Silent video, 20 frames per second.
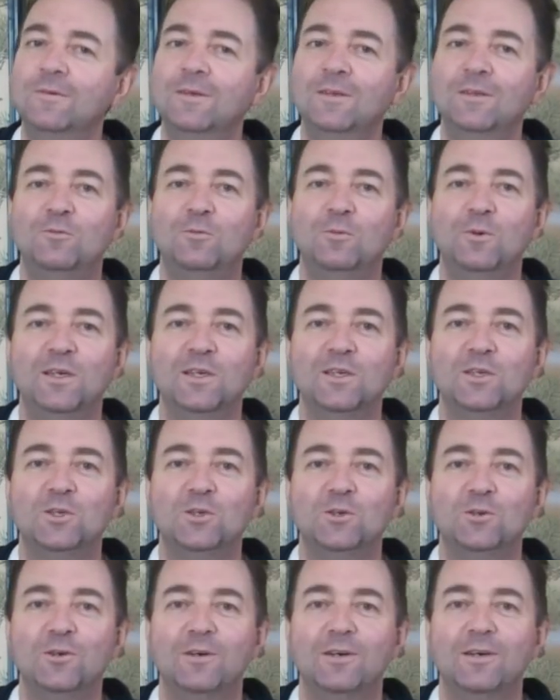it's
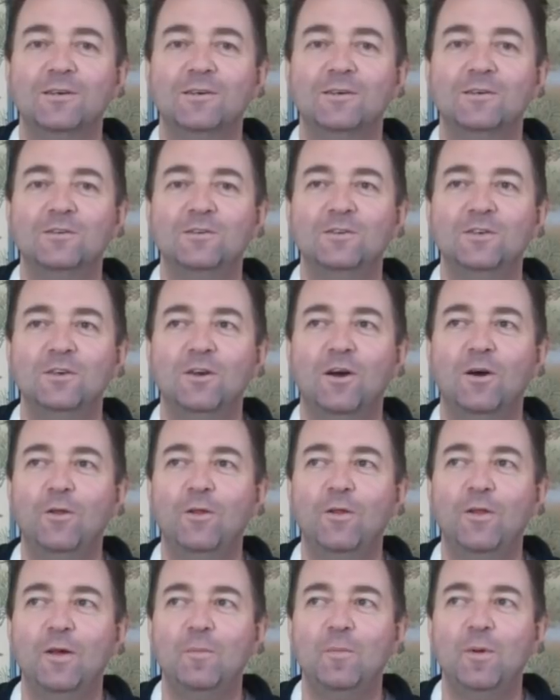reassuring, because you know
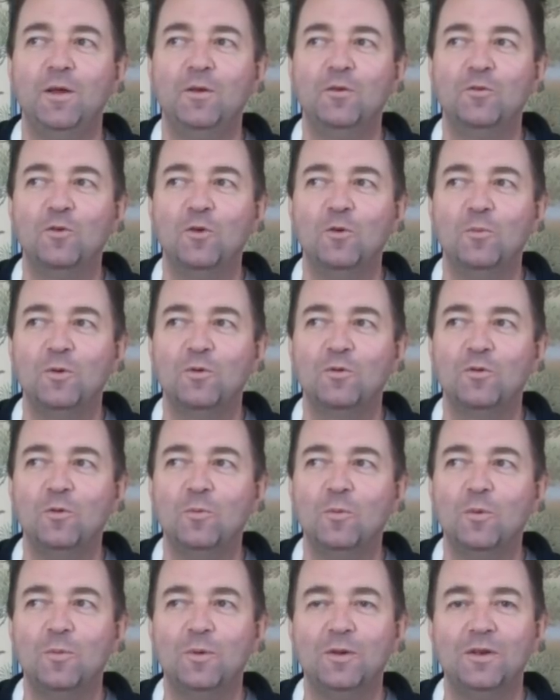that they're being super
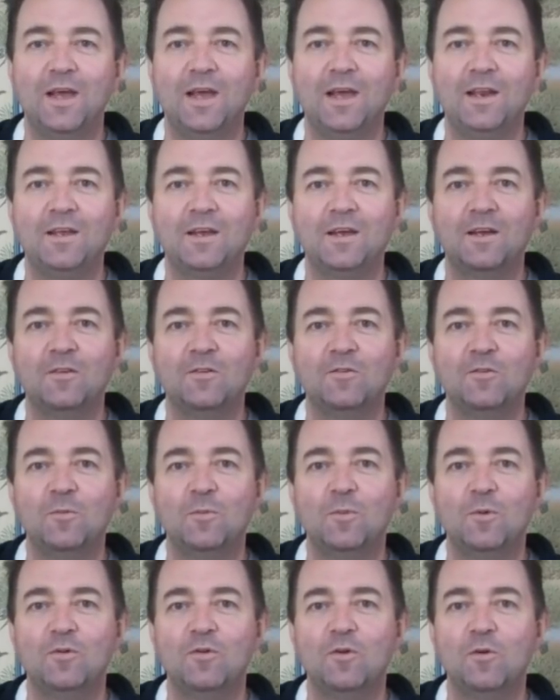pedantic and
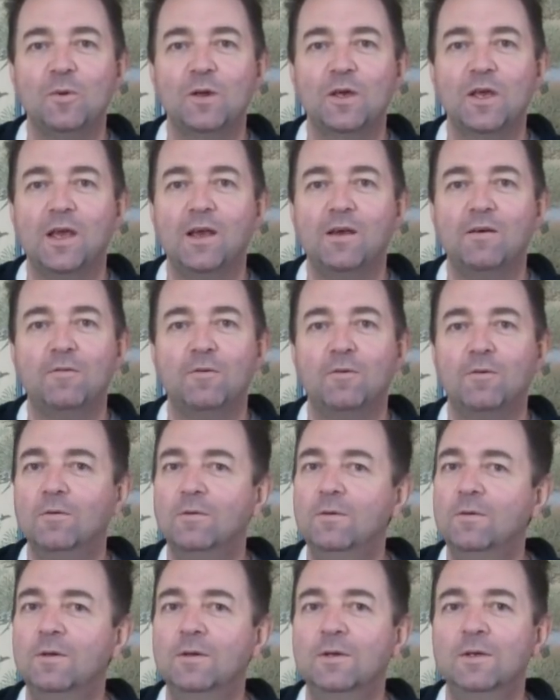super careful.
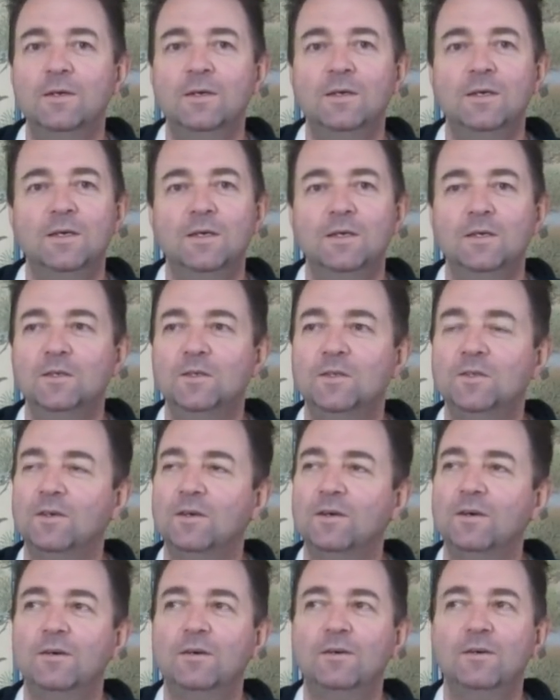
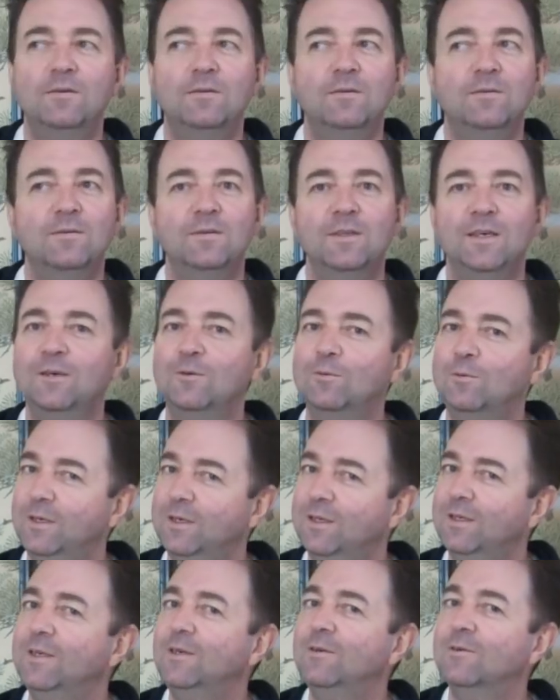So they're
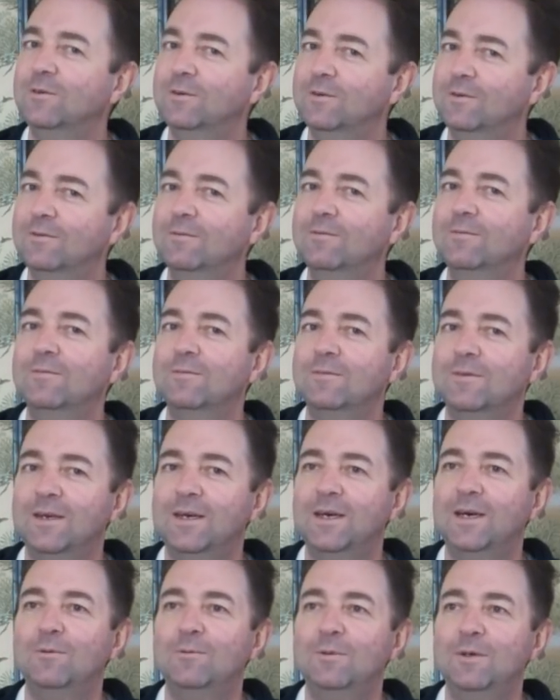really good. They
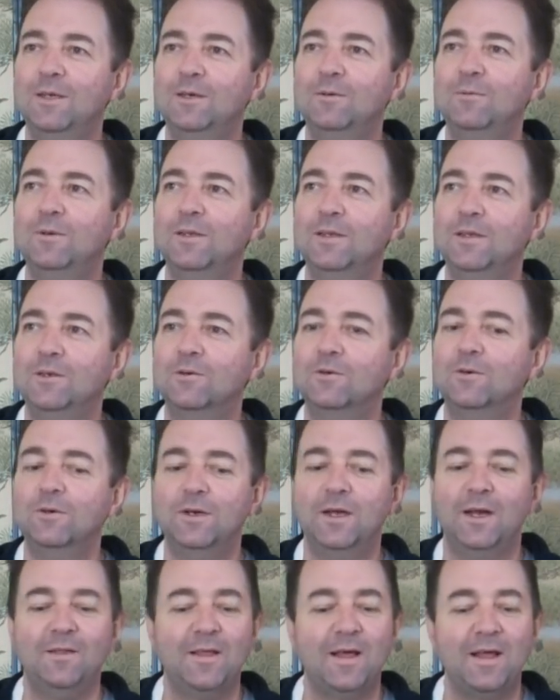are really
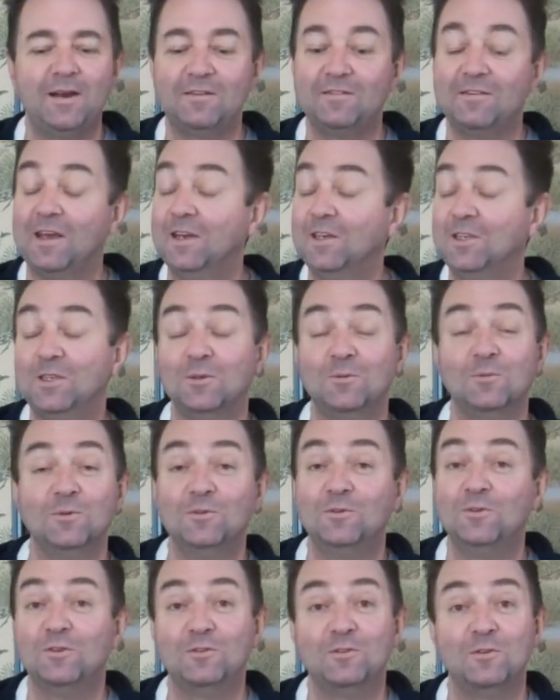good, and that attention
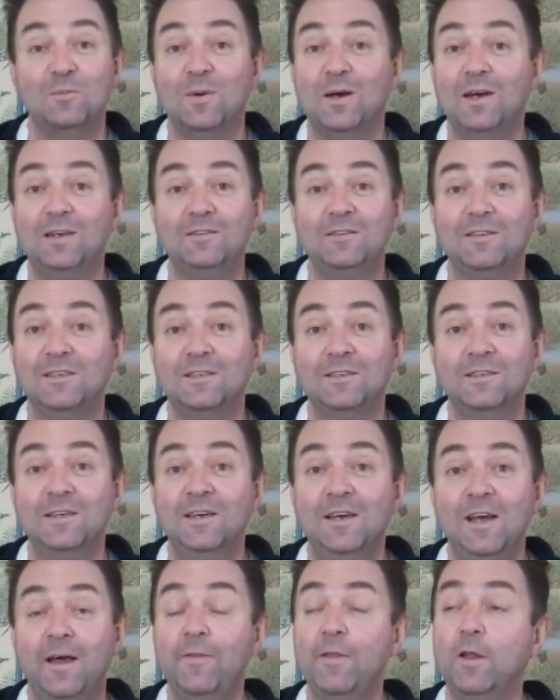was just amazing.
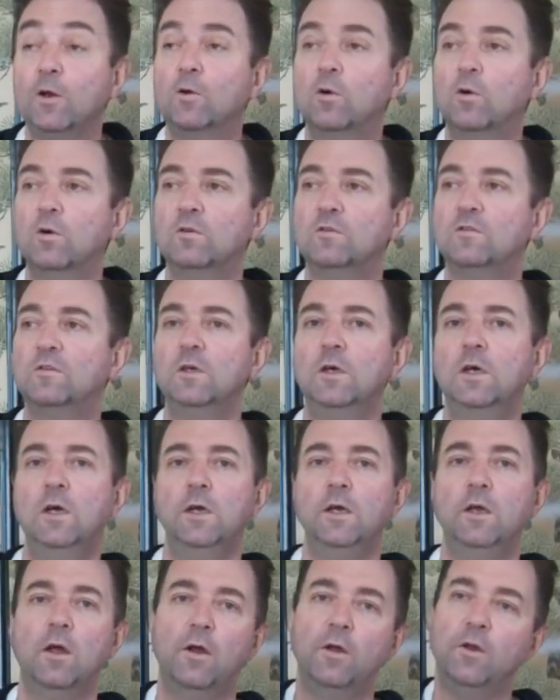And then of course,
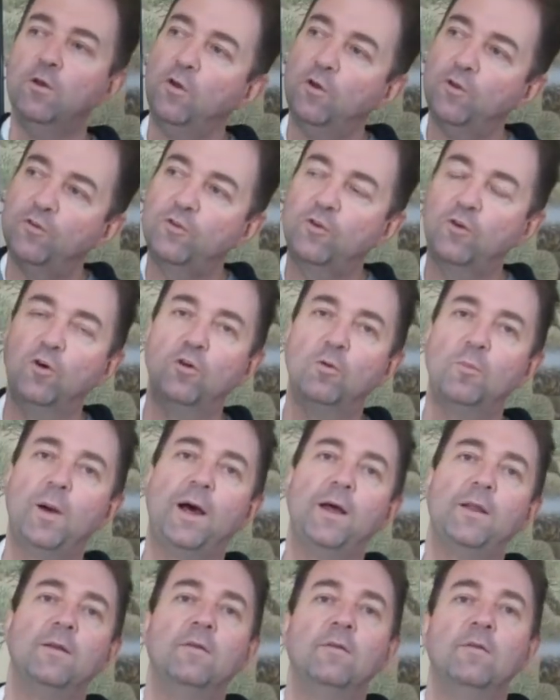you know, nurse call
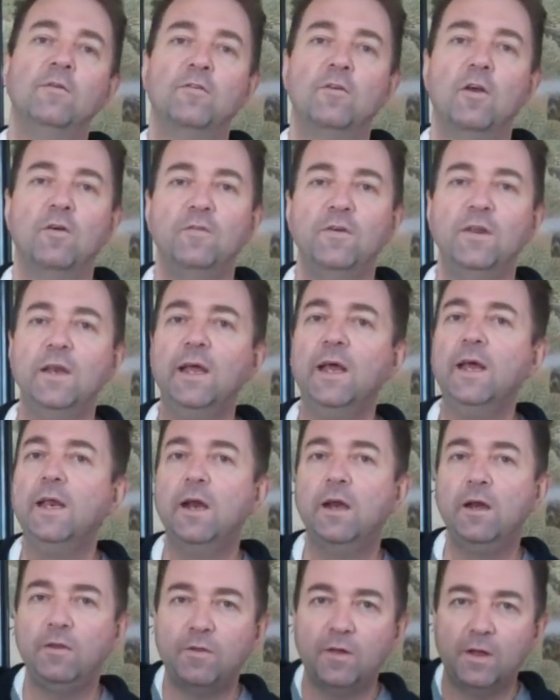button. So if you need
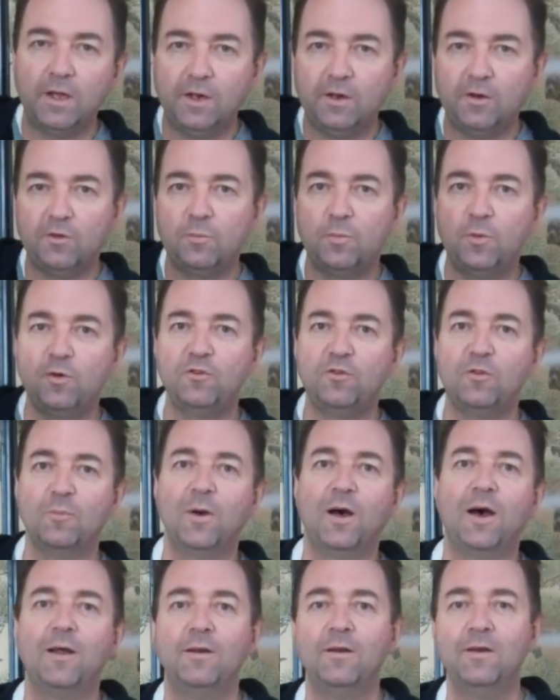anything, you just push the
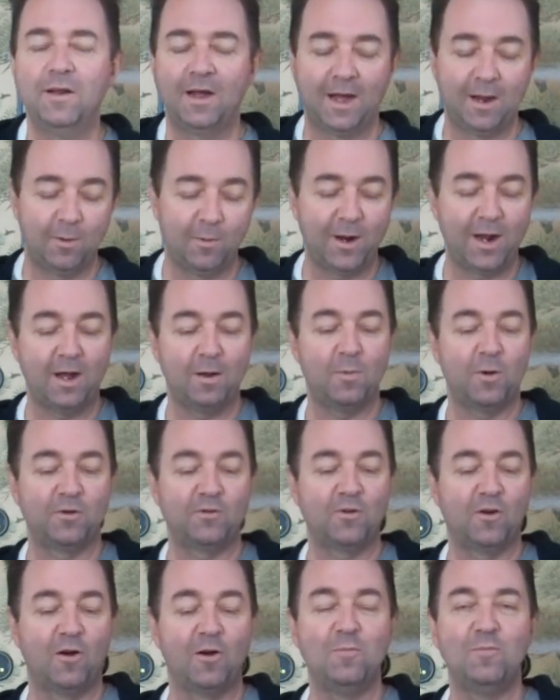button. Hey, wow, my
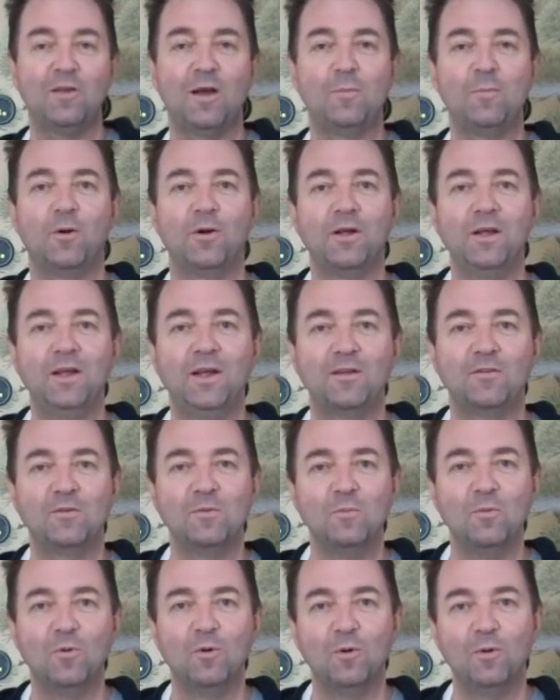time's up. I can get
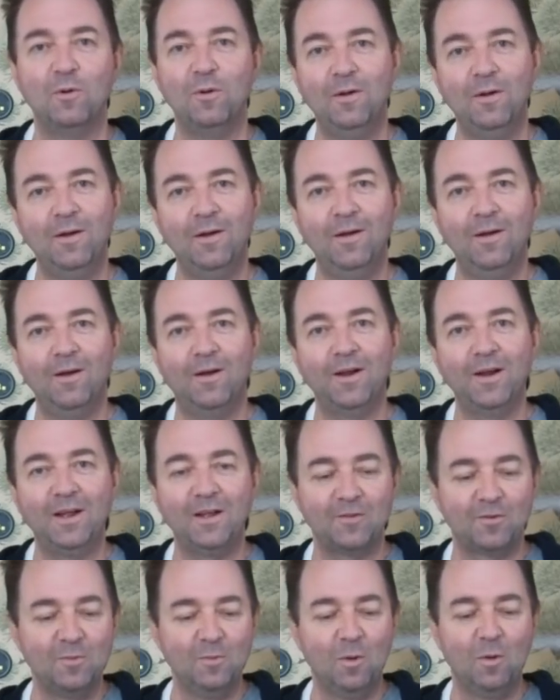some more.
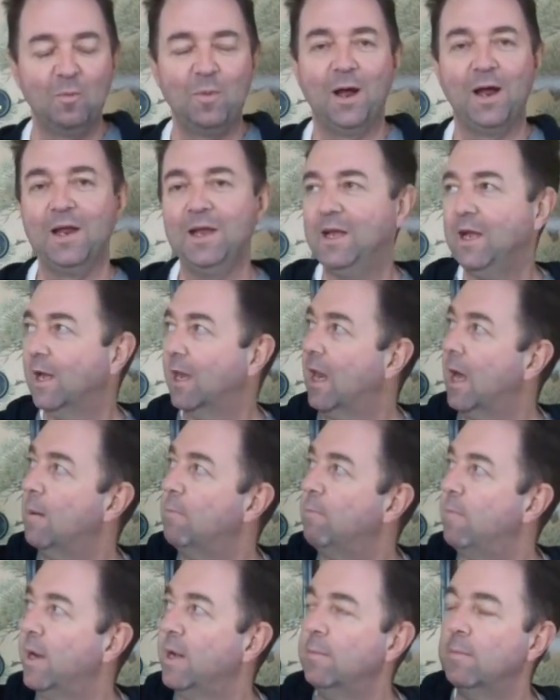Painkiller.
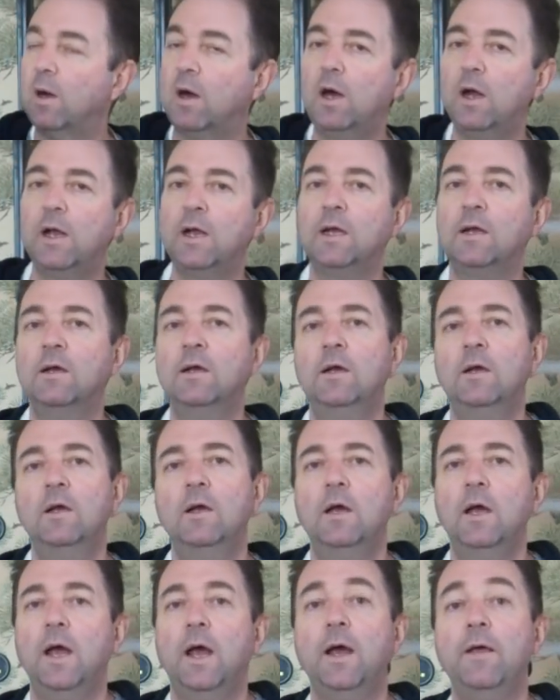Bang bang.
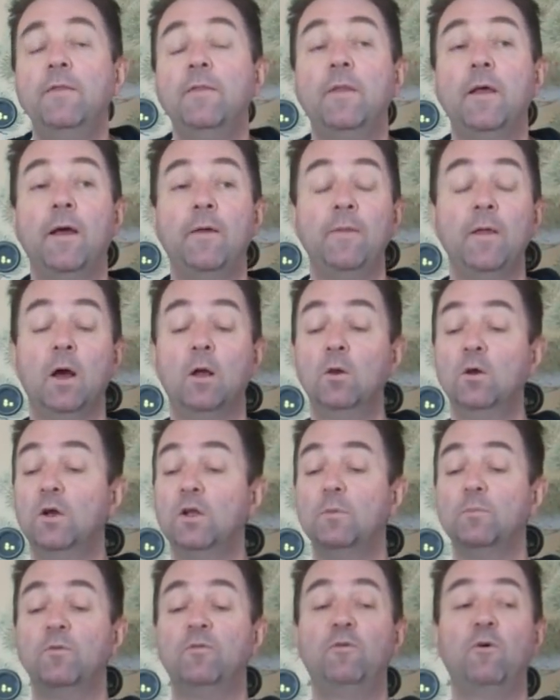And they'll look
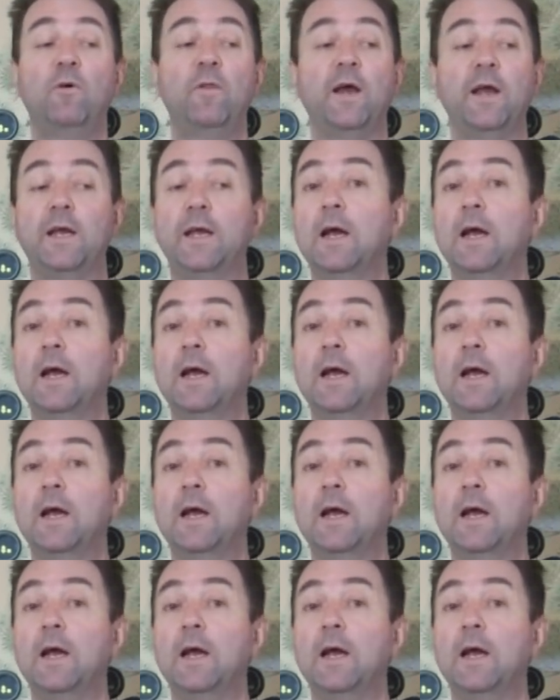at, before they